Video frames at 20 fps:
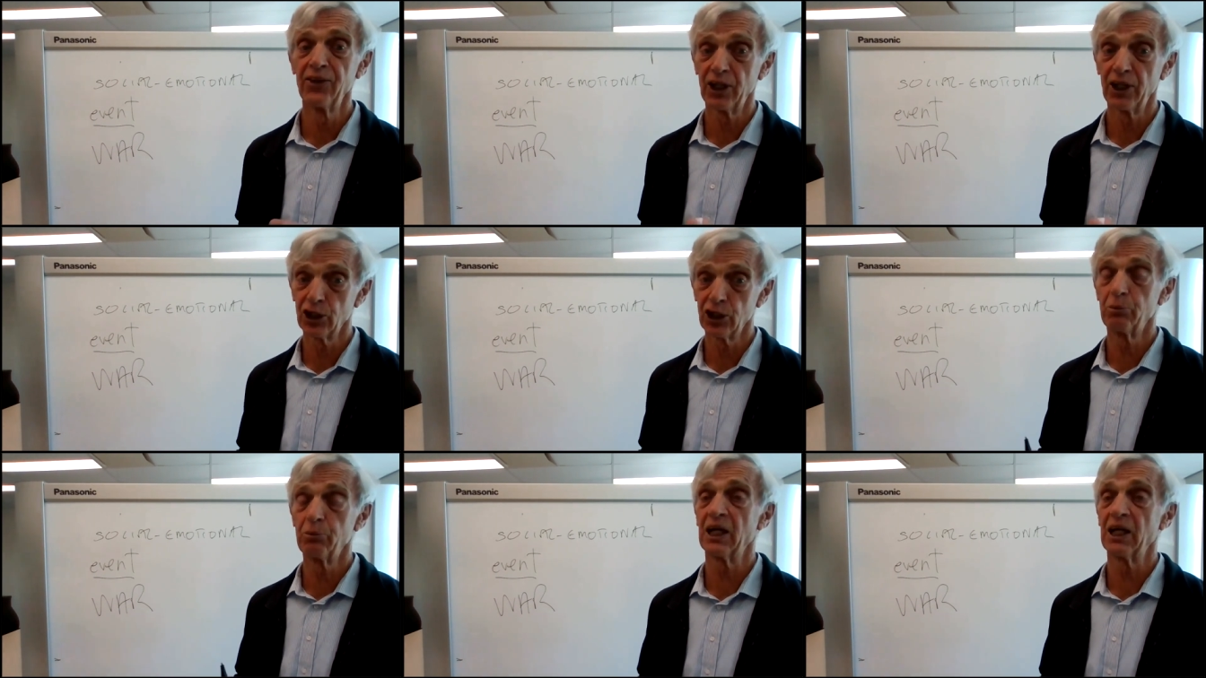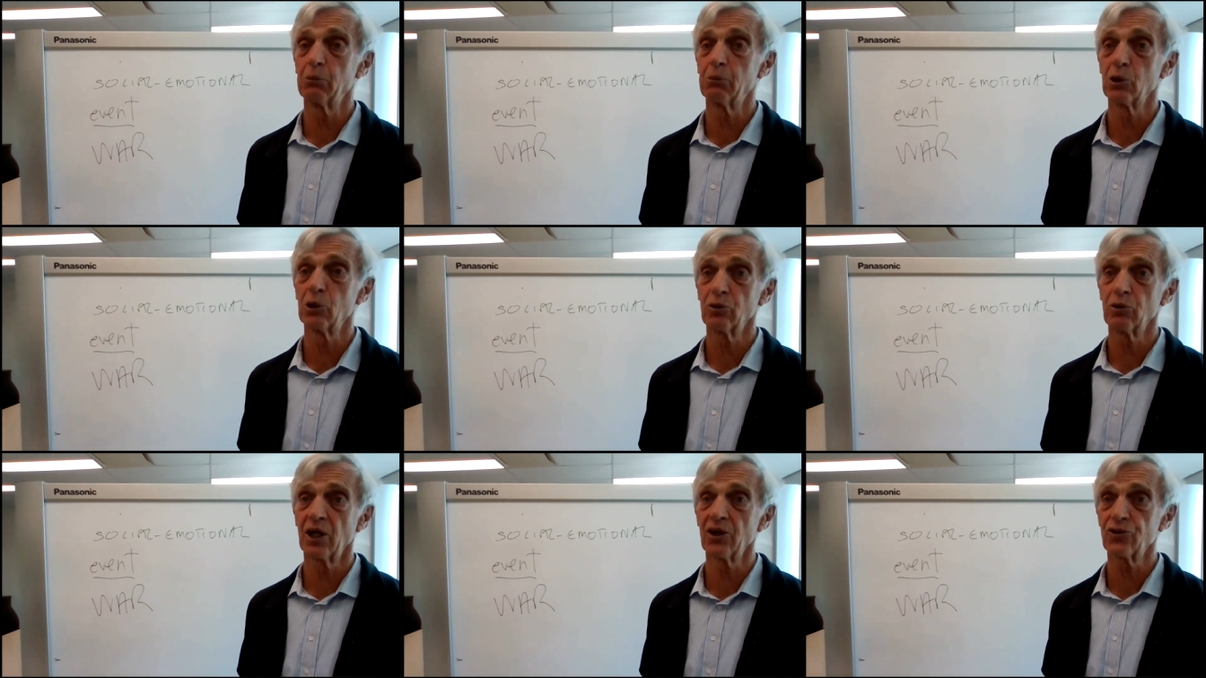and then to
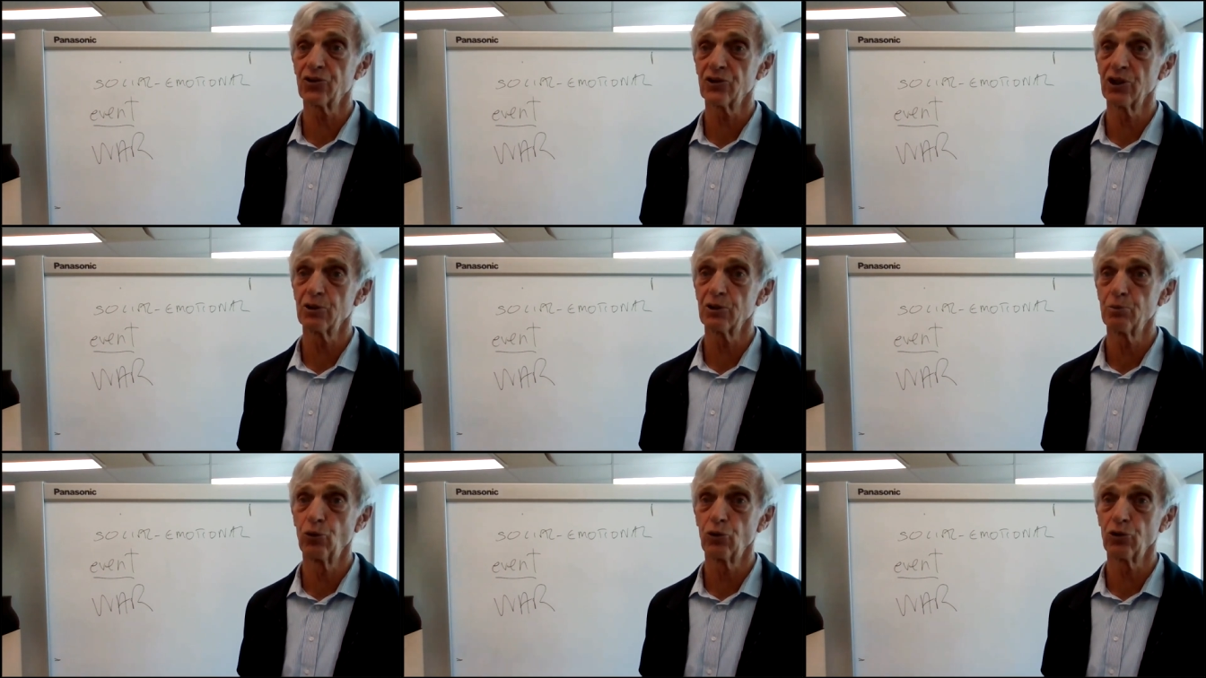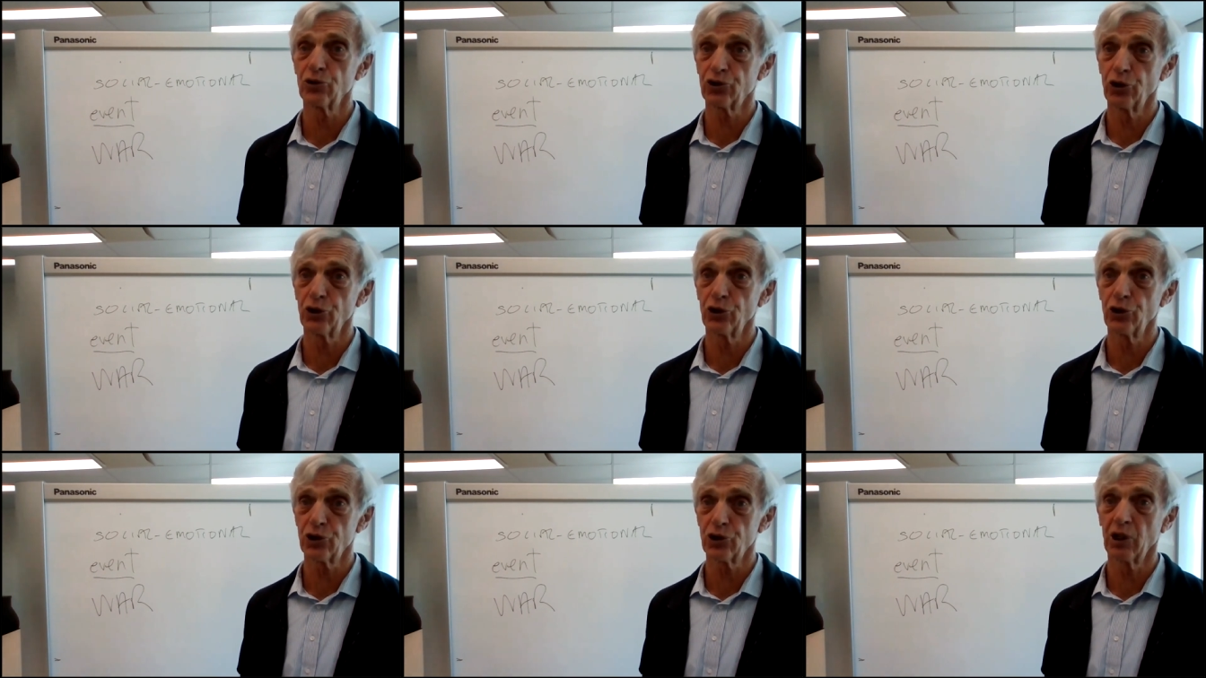be able to ask these
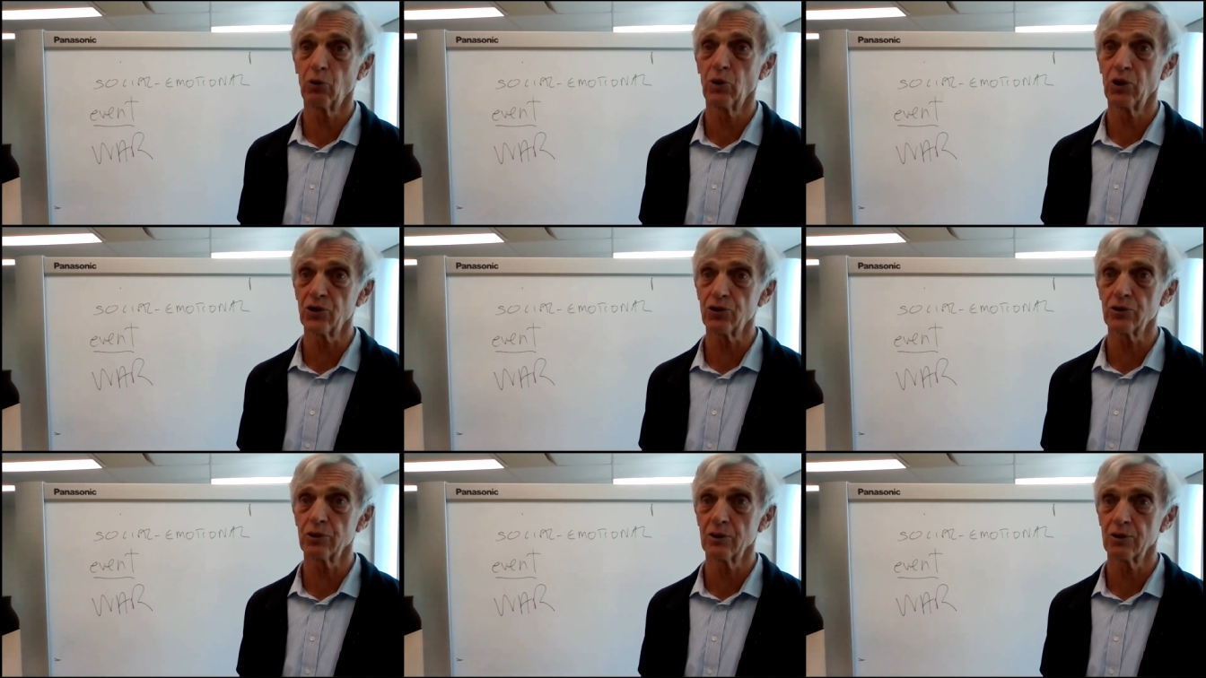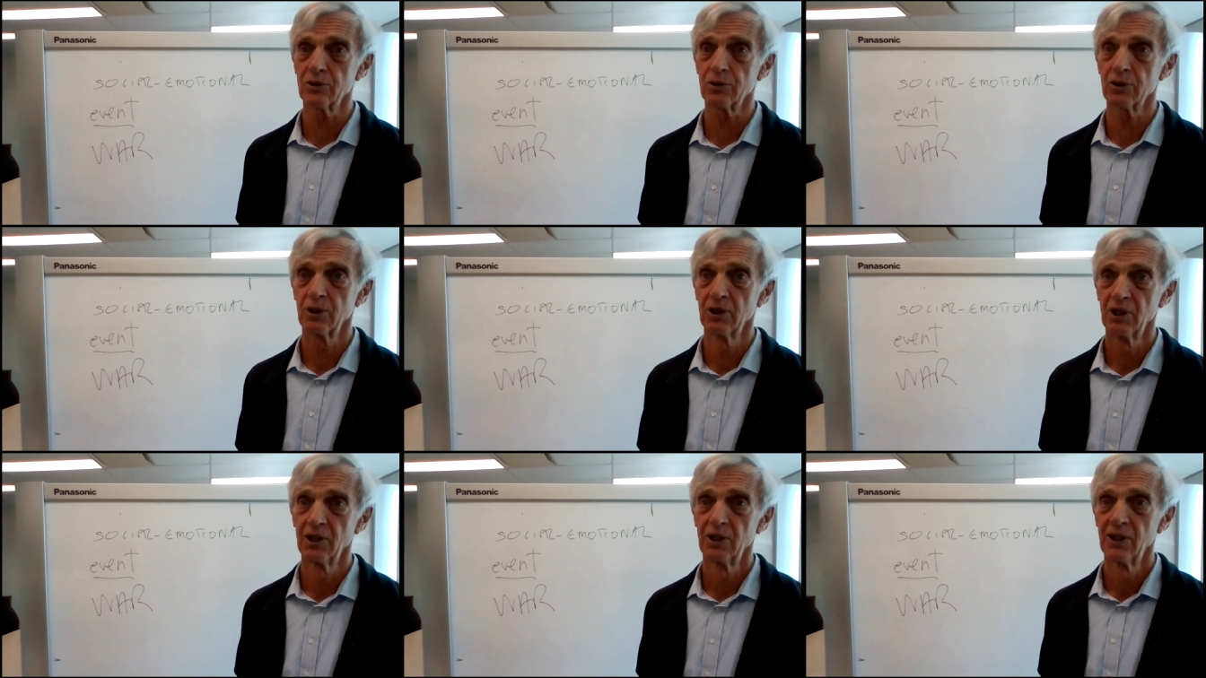more searching
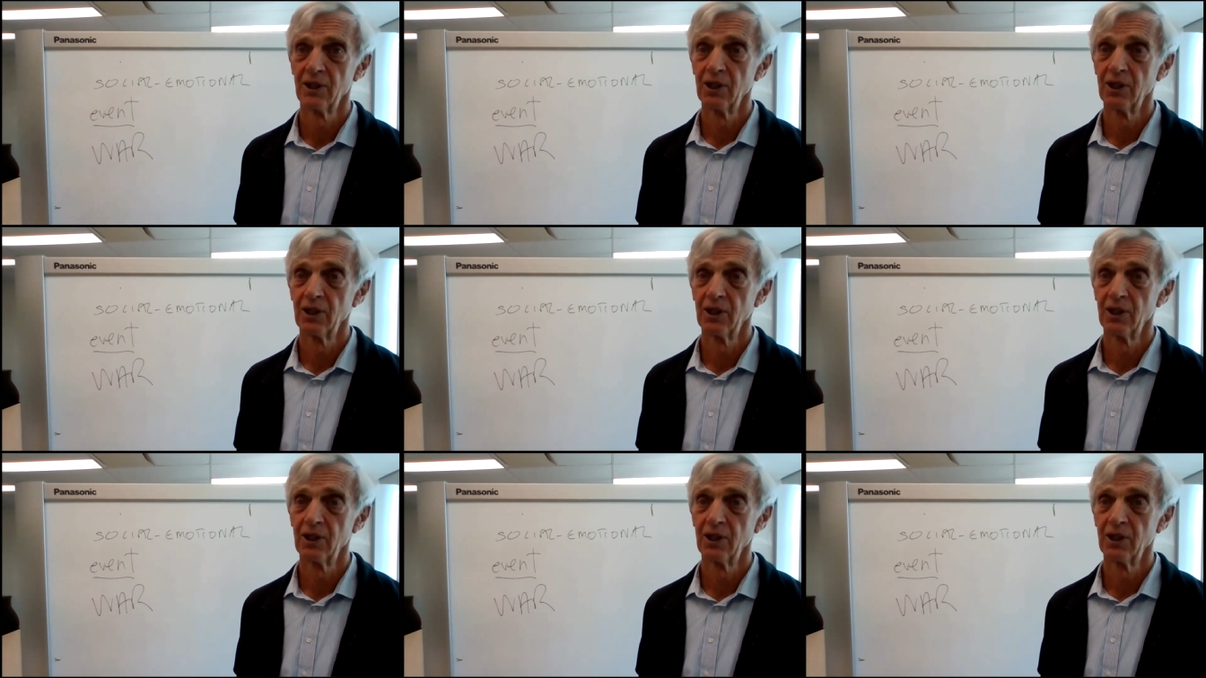questions.